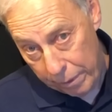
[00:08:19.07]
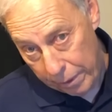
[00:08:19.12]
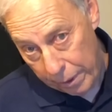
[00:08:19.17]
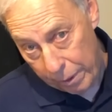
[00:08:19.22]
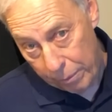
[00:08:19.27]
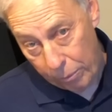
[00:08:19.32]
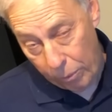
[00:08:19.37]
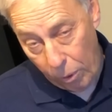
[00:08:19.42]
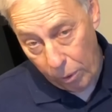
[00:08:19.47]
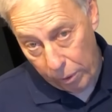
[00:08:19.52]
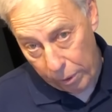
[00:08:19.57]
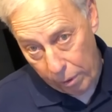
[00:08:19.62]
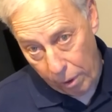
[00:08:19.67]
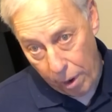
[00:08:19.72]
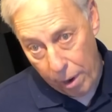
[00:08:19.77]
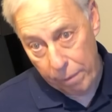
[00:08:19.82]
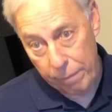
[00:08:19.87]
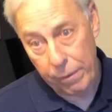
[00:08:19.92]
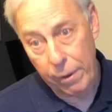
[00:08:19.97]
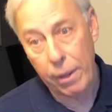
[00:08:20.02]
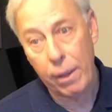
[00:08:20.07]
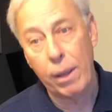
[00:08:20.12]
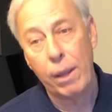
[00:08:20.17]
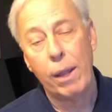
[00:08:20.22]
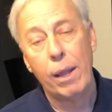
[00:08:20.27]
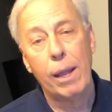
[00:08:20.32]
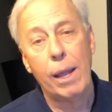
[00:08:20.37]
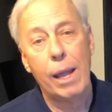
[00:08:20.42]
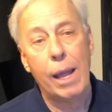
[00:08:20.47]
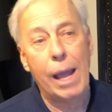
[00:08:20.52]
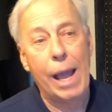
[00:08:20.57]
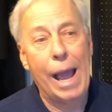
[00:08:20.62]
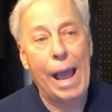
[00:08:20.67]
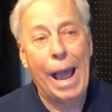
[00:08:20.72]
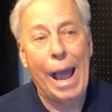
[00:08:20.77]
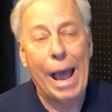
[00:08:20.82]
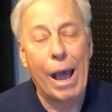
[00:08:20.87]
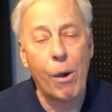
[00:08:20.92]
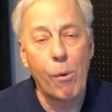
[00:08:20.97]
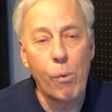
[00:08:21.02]
and then roll it off.
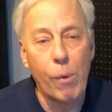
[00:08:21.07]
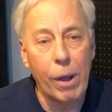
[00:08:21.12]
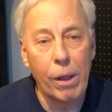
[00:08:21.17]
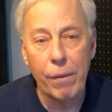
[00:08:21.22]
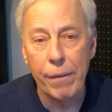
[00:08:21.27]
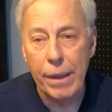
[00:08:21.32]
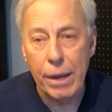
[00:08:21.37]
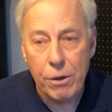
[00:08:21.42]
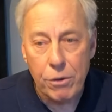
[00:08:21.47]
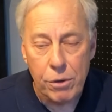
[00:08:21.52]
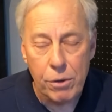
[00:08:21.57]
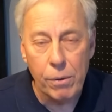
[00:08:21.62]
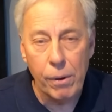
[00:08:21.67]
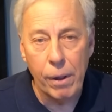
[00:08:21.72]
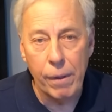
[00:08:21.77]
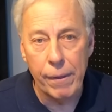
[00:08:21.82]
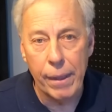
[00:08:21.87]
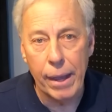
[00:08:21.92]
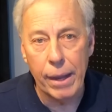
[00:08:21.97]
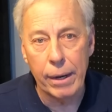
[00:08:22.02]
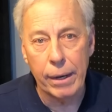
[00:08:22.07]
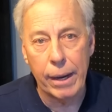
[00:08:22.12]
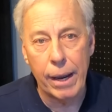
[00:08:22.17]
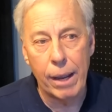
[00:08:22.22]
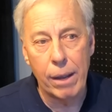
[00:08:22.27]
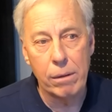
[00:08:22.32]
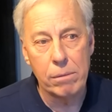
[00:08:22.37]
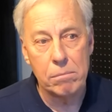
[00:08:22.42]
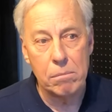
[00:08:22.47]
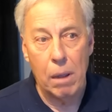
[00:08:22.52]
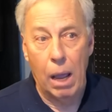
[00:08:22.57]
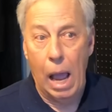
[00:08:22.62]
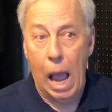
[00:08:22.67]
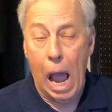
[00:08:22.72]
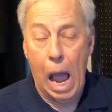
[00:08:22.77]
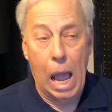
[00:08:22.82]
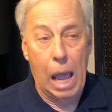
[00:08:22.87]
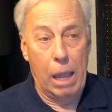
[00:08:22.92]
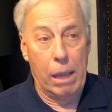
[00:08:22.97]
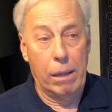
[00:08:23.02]
How well they do on that account,
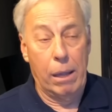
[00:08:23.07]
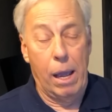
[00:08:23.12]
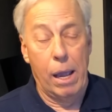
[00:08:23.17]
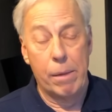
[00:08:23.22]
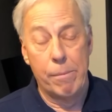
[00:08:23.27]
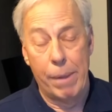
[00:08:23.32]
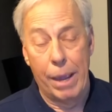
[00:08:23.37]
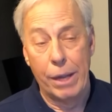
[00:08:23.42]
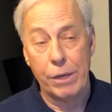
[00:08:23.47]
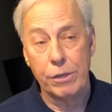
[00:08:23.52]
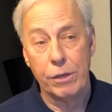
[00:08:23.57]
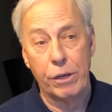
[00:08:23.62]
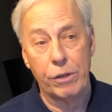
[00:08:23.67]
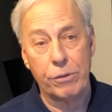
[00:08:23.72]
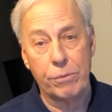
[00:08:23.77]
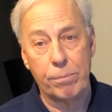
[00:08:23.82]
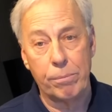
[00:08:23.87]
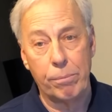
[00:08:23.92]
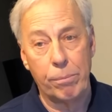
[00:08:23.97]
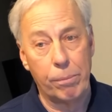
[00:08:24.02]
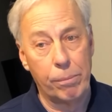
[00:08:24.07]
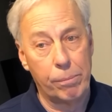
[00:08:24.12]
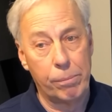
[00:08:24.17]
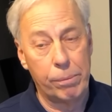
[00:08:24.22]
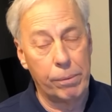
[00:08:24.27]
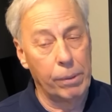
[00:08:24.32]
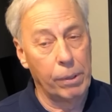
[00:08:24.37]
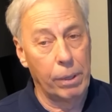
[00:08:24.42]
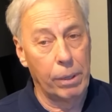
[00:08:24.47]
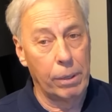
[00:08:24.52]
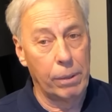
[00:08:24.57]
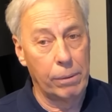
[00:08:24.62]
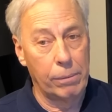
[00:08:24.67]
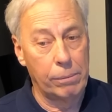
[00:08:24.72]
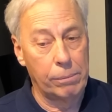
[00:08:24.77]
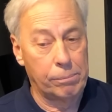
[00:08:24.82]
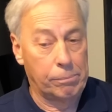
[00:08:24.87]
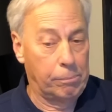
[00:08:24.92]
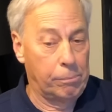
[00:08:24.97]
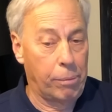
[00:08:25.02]
I imagine it's uh,
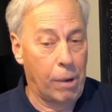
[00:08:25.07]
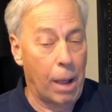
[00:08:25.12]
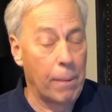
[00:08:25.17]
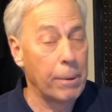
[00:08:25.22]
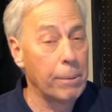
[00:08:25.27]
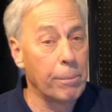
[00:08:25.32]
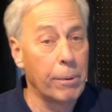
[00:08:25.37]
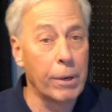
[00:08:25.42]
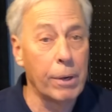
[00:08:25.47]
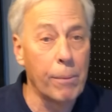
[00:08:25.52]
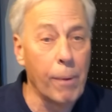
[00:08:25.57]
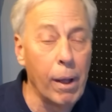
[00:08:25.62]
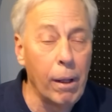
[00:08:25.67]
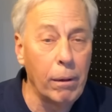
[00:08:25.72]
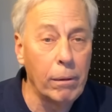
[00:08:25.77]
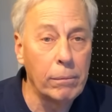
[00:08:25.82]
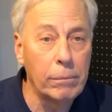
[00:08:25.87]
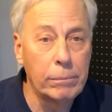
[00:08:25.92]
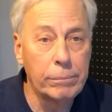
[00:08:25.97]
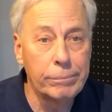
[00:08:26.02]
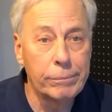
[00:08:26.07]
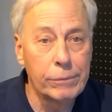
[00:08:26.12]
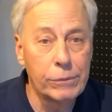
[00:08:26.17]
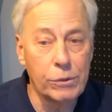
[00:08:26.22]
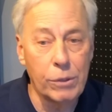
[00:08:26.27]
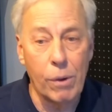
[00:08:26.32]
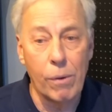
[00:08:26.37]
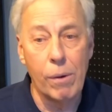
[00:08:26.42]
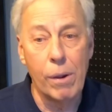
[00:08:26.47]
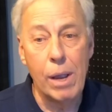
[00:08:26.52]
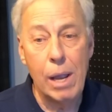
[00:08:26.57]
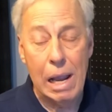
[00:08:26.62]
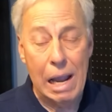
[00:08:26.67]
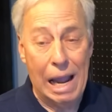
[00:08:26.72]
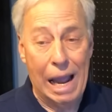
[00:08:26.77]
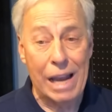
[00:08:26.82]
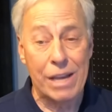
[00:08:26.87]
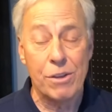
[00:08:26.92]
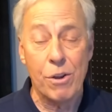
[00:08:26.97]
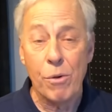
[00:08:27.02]
probably pretty well. So
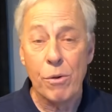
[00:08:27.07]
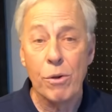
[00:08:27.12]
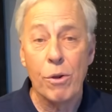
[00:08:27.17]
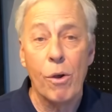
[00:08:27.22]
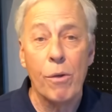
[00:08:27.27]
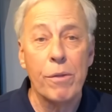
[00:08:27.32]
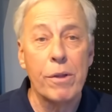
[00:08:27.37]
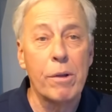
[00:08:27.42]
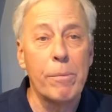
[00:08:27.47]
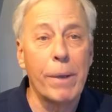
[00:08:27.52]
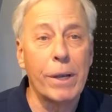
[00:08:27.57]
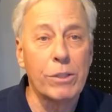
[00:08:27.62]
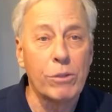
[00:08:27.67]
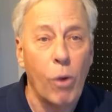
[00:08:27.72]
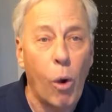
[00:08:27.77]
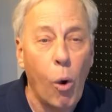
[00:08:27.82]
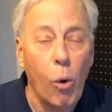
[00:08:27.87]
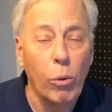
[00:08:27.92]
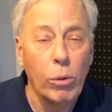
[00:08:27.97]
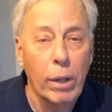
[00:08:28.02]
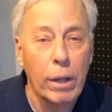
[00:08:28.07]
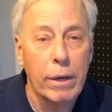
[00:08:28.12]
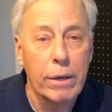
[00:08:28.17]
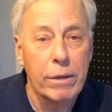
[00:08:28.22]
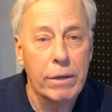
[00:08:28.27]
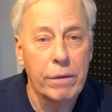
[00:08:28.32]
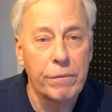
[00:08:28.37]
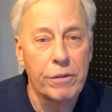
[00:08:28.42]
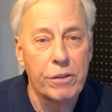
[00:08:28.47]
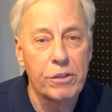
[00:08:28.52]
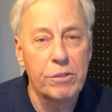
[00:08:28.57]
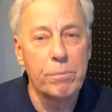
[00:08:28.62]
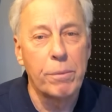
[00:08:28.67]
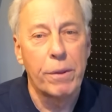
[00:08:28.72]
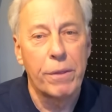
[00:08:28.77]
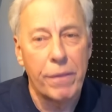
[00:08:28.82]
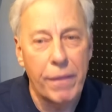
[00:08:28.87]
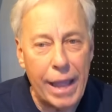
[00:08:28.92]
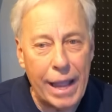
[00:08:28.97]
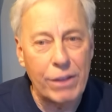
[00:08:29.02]
I don't know that it makes a whole lot of difference,
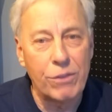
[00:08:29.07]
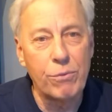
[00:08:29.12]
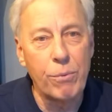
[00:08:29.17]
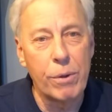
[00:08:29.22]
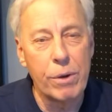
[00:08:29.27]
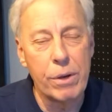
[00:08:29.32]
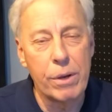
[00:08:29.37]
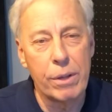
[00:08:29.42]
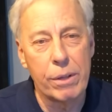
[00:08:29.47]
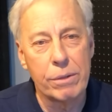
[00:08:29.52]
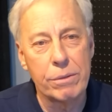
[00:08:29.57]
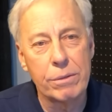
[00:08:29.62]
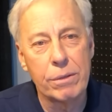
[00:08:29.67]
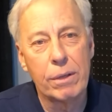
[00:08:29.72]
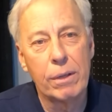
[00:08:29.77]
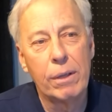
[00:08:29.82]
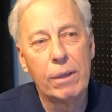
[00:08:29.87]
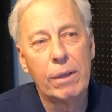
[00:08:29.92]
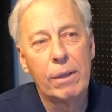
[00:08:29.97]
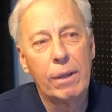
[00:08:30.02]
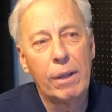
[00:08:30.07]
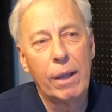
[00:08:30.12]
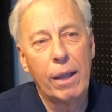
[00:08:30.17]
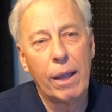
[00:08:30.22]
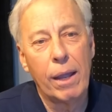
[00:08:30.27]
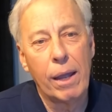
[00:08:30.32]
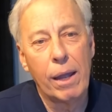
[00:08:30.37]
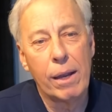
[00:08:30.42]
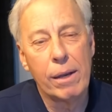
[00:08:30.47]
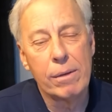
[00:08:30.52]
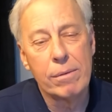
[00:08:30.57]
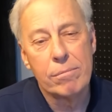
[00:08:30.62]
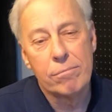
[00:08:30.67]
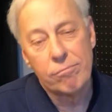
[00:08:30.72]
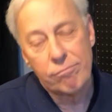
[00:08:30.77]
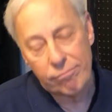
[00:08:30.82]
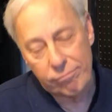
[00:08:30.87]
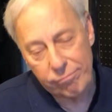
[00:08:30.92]
but that's what it is. And